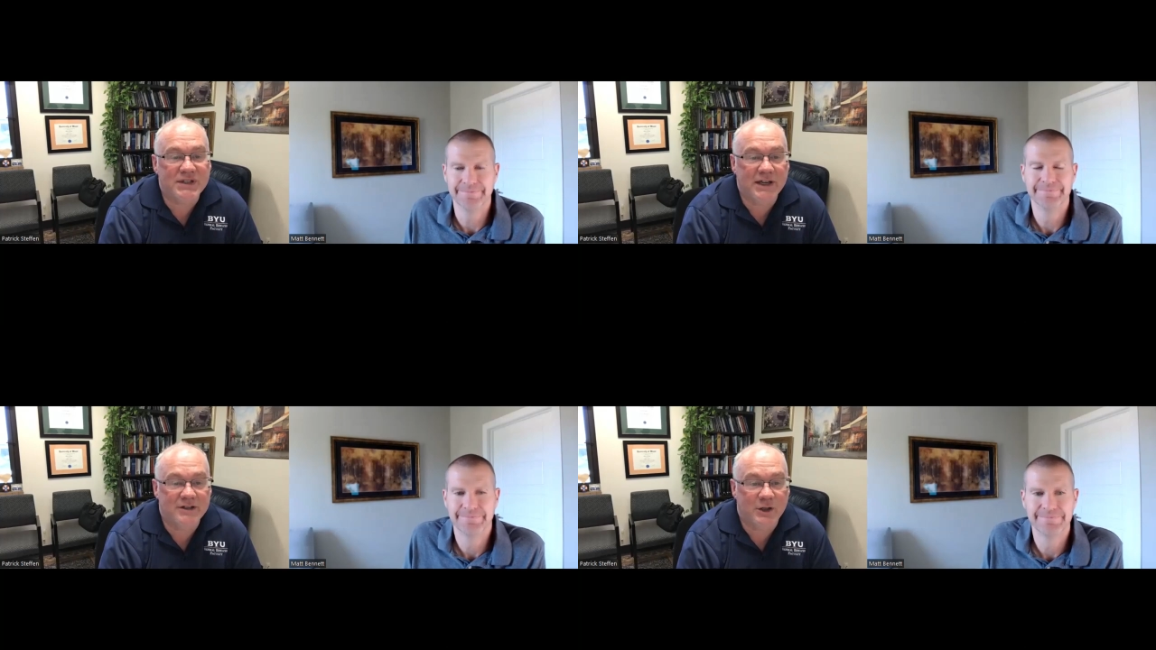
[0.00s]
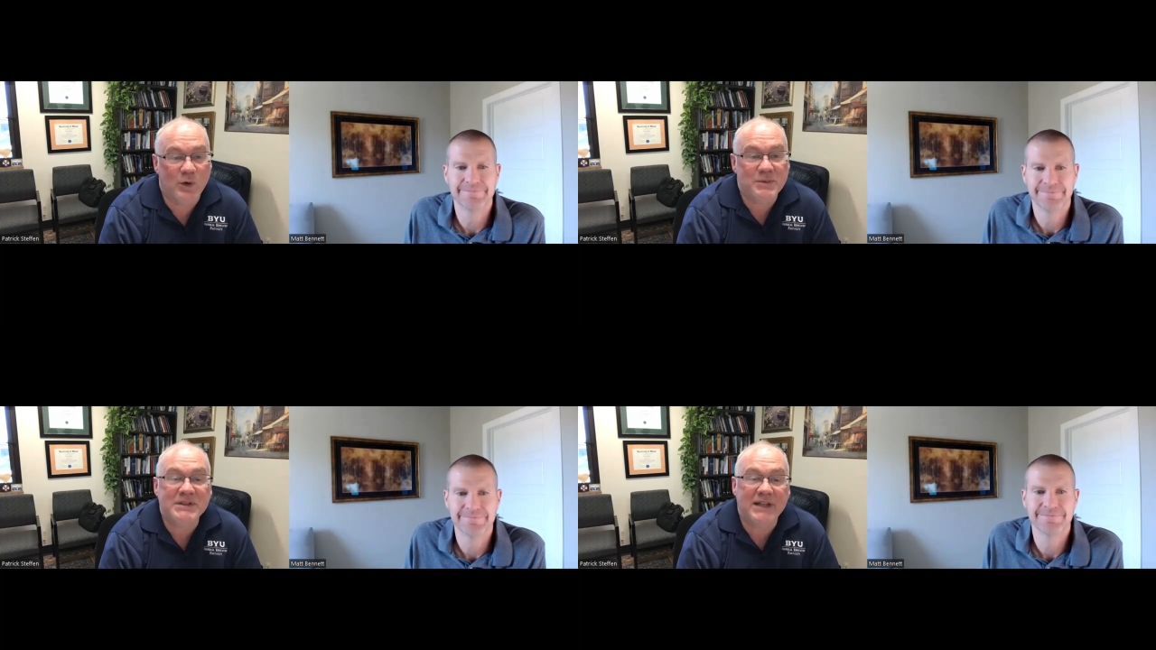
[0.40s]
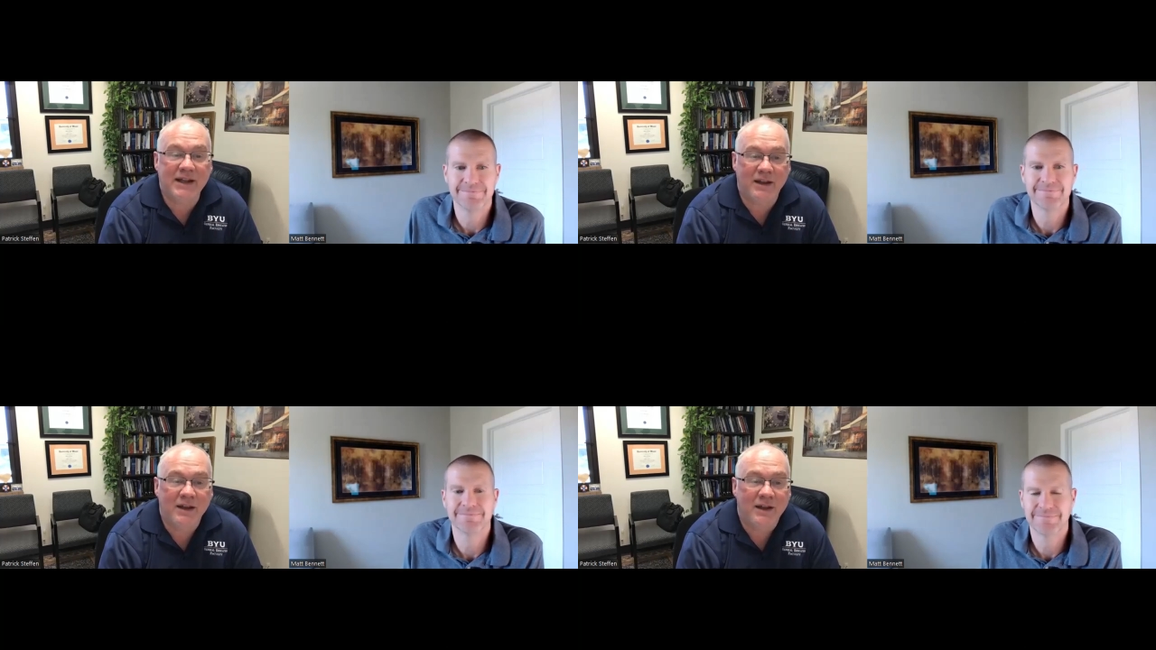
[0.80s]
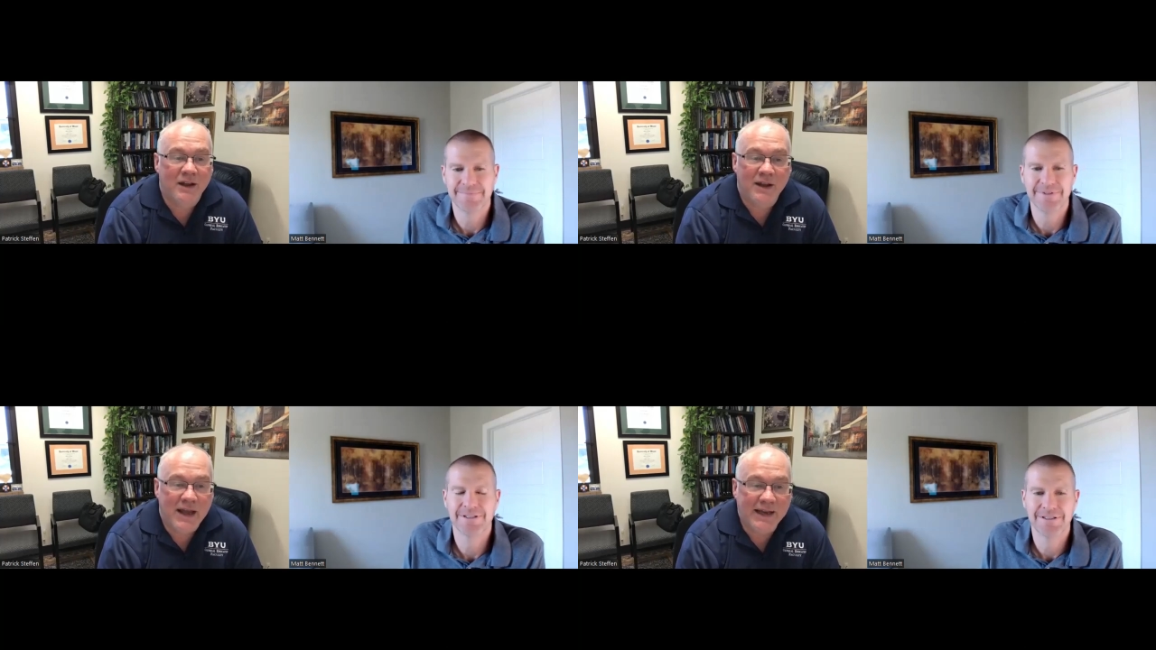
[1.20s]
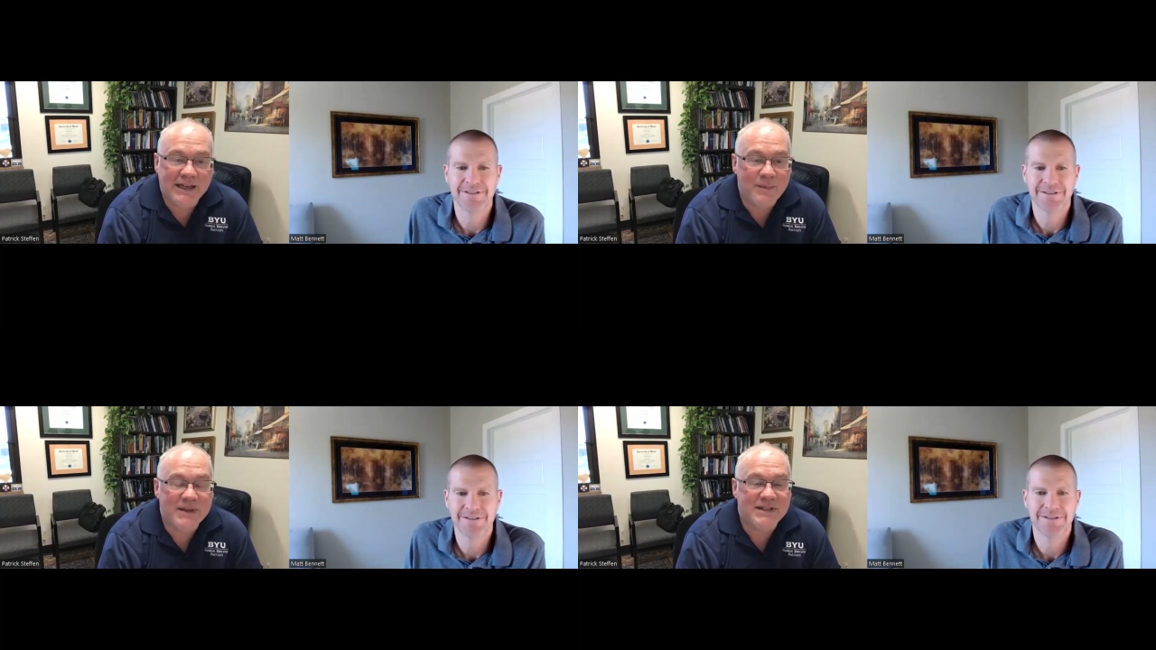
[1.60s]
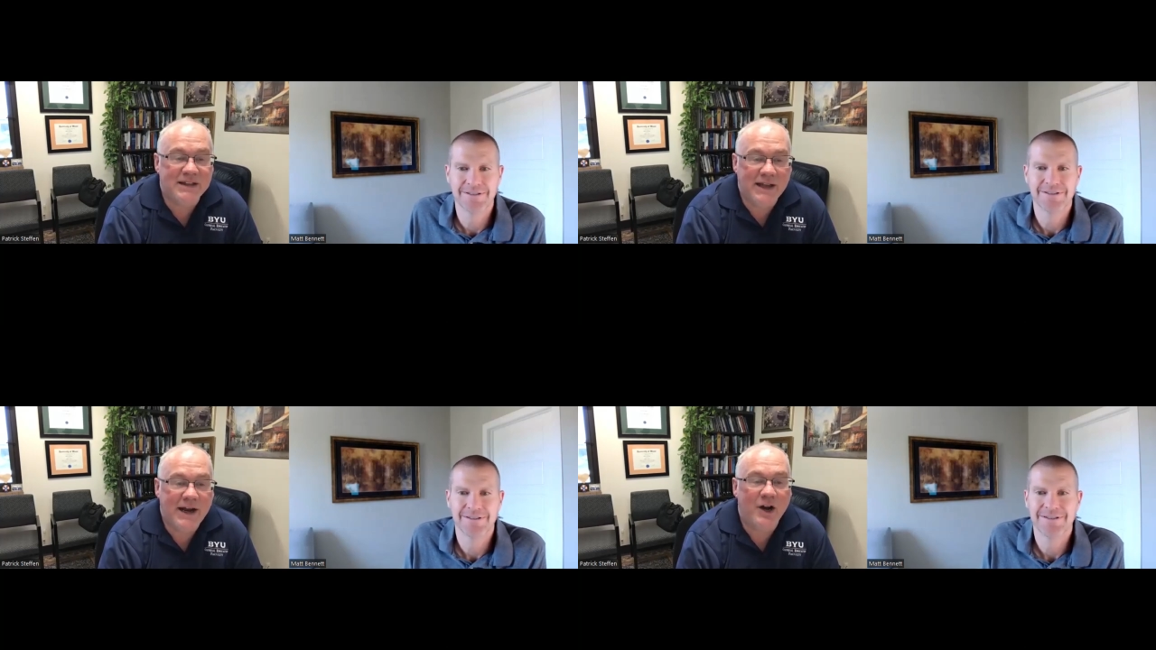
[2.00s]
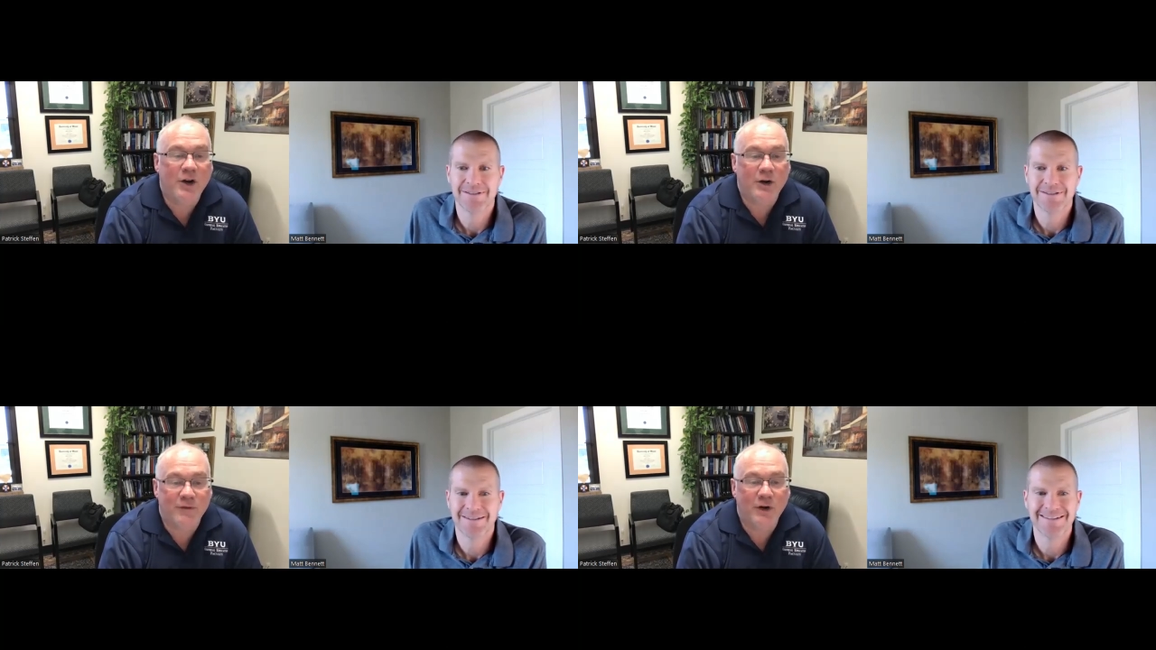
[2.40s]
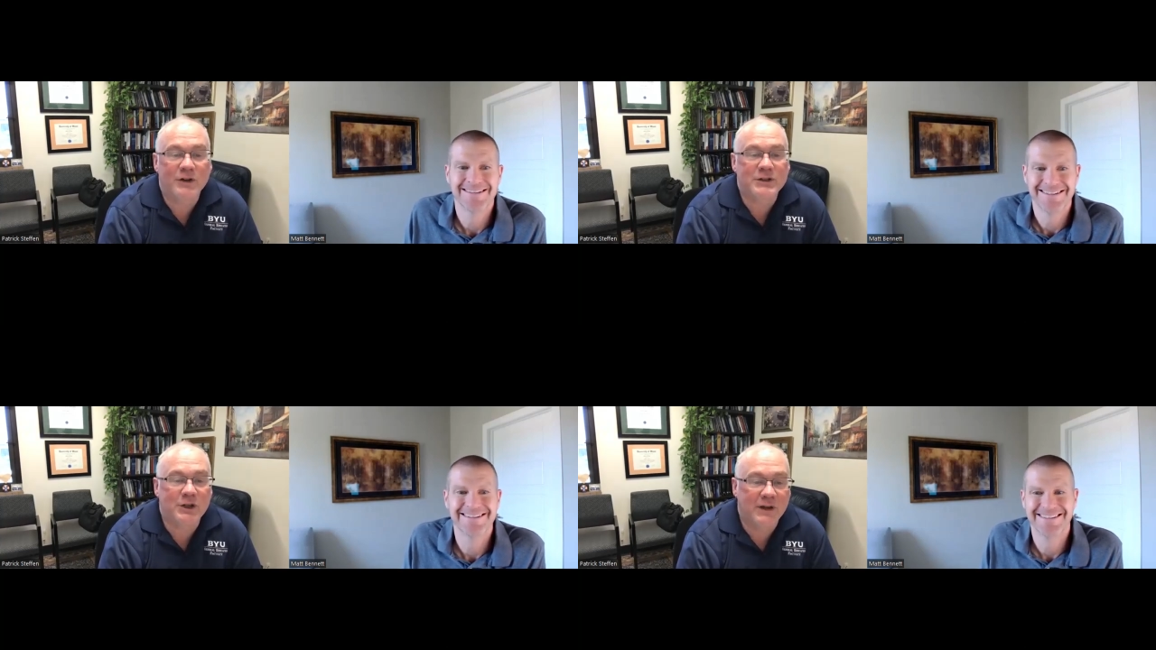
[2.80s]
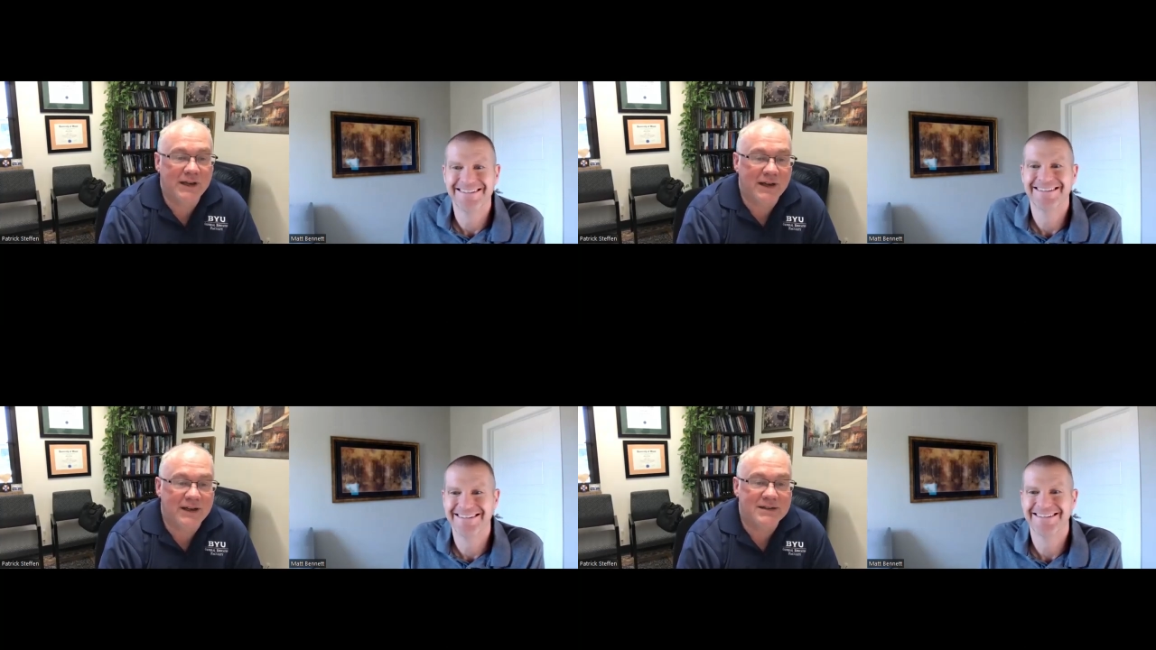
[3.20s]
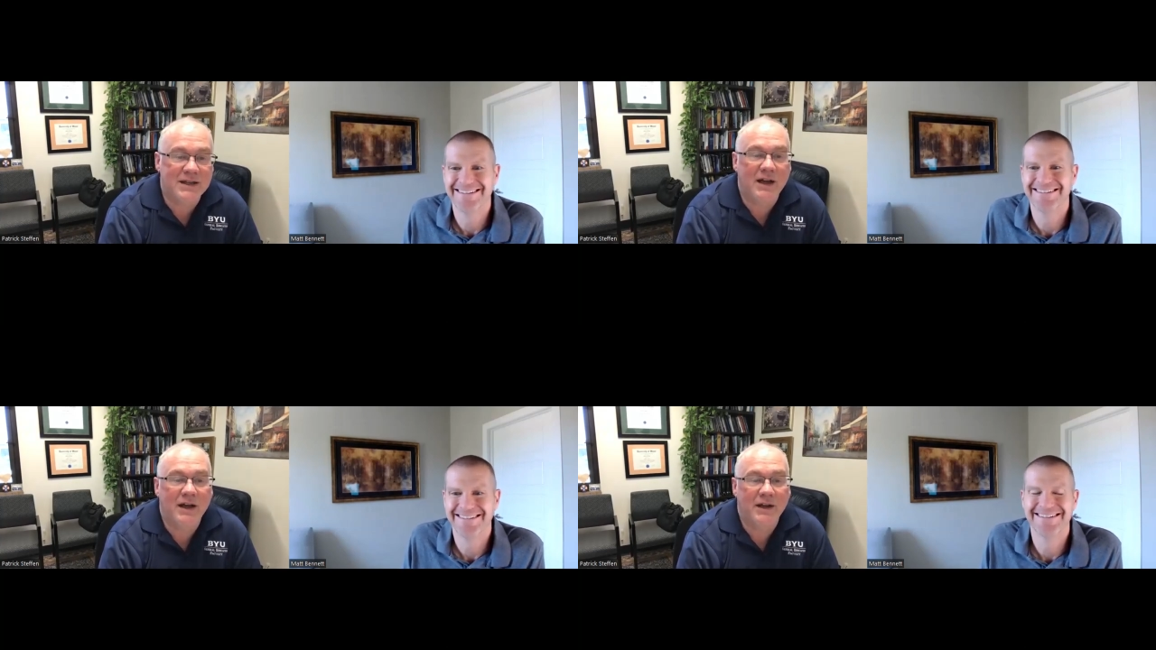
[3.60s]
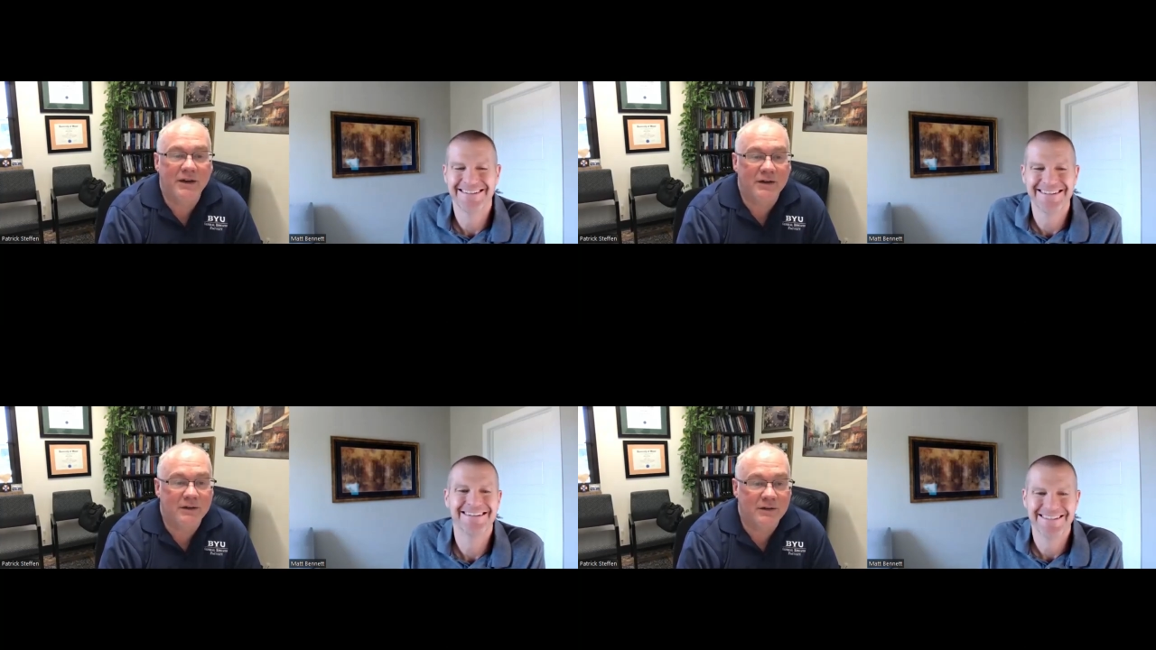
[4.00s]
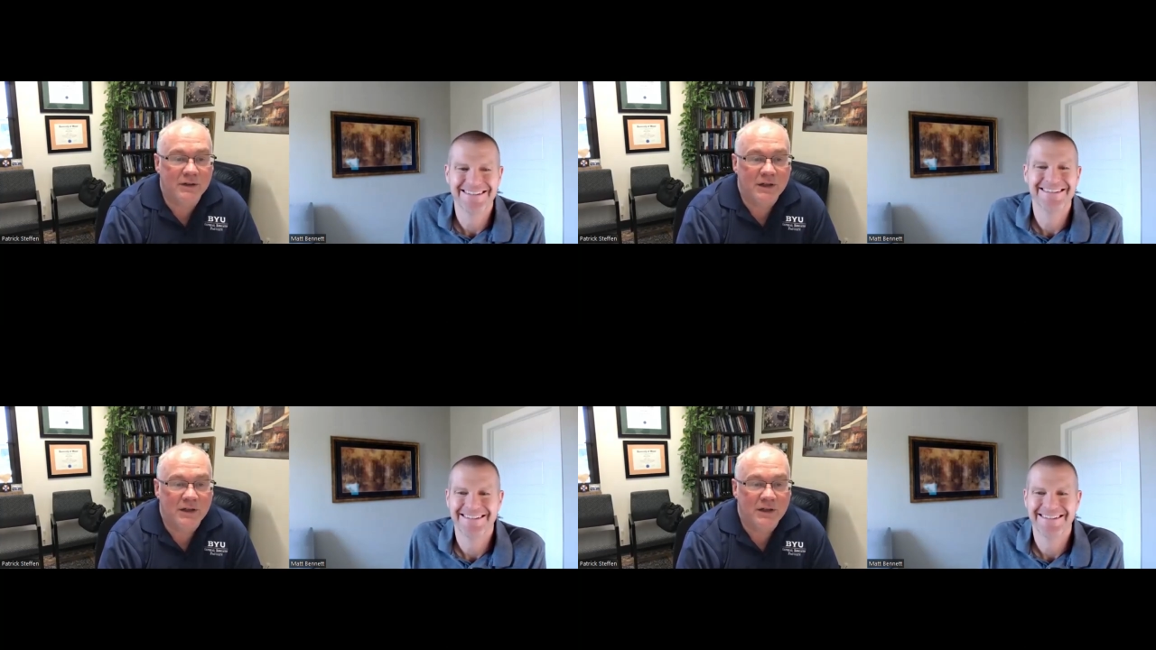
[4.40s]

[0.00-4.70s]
Speaker 1: studies they're going, especially like anytime I see Lehrer or Verts or Inna Khazan or